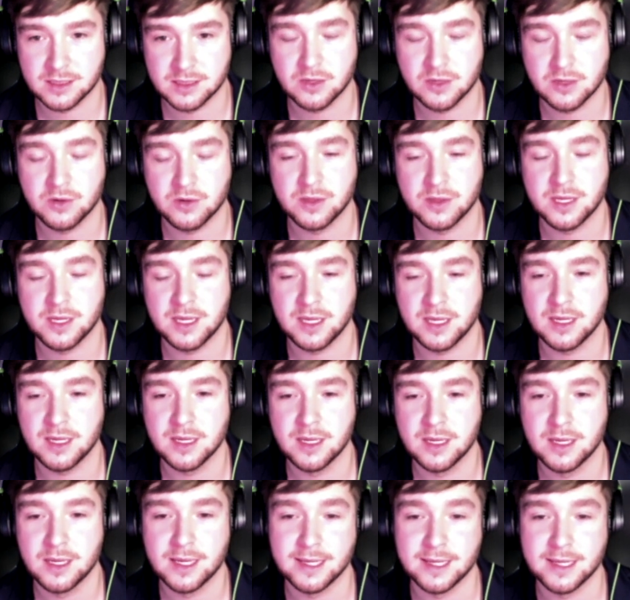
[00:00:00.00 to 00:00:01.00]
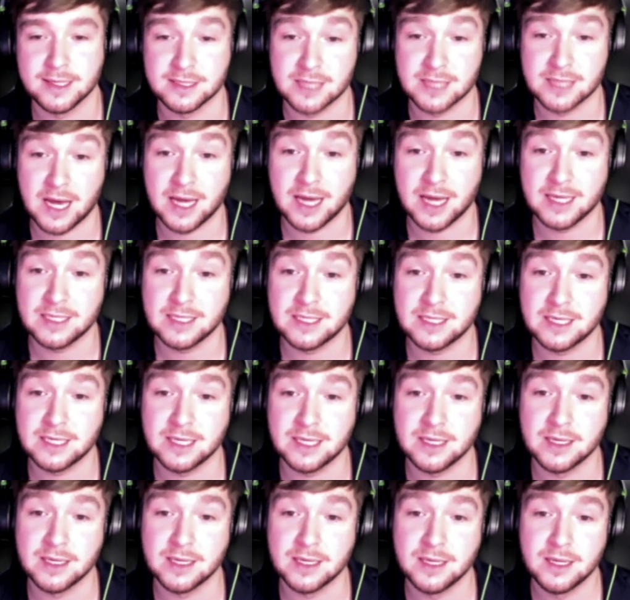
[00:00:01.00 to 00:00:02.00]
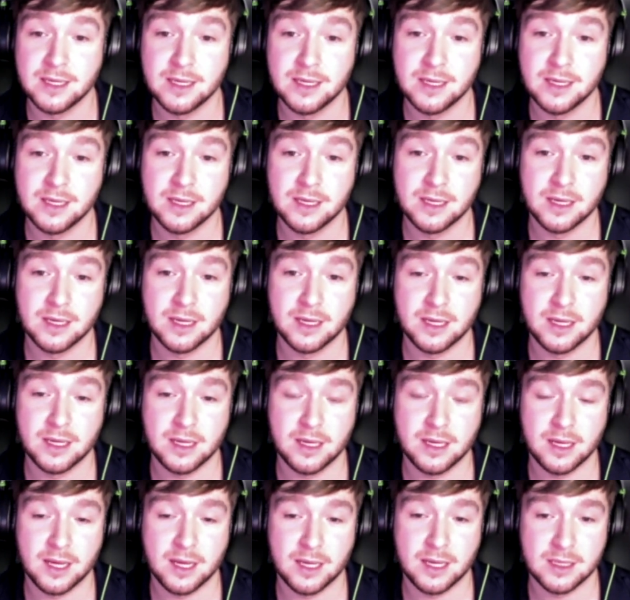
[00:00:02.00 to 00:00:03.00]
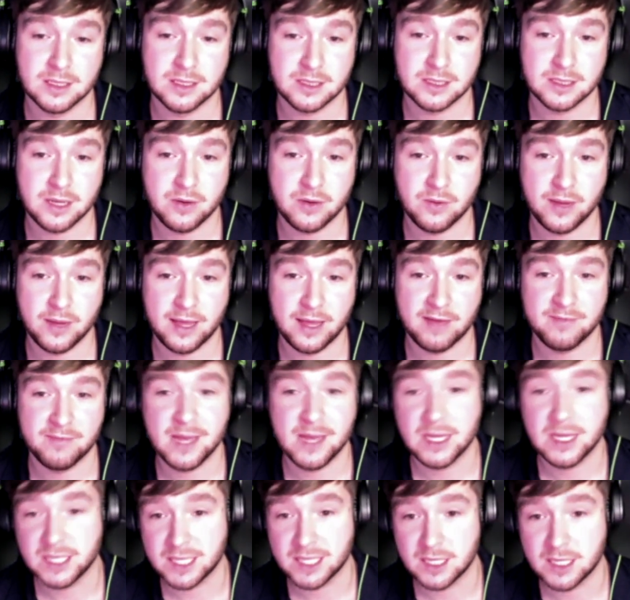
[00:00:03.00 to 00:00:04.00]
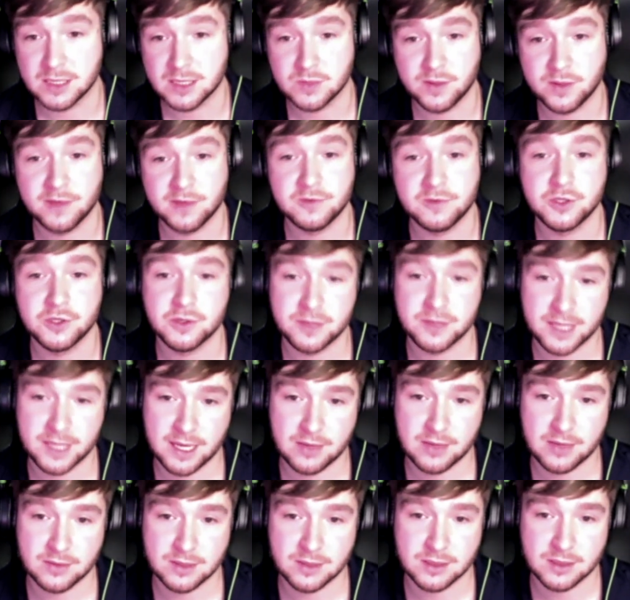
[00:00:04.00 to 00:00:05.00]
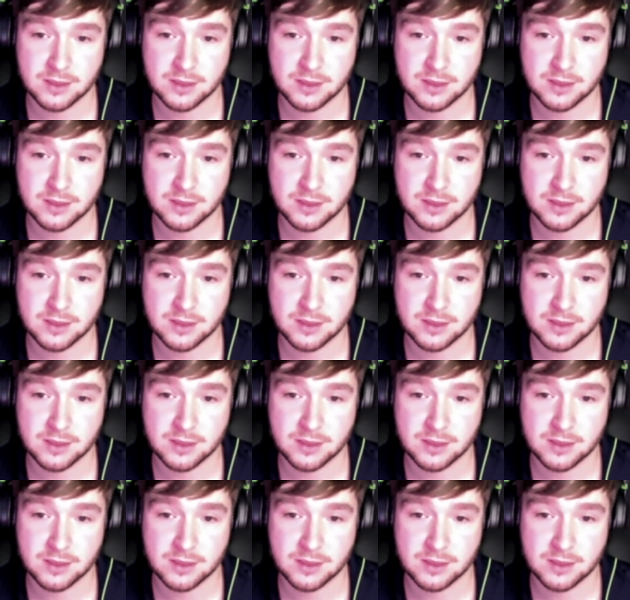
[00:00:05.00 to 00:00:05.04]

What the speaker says: or the anxiety. And so we have meltdowns, we have shutdowns.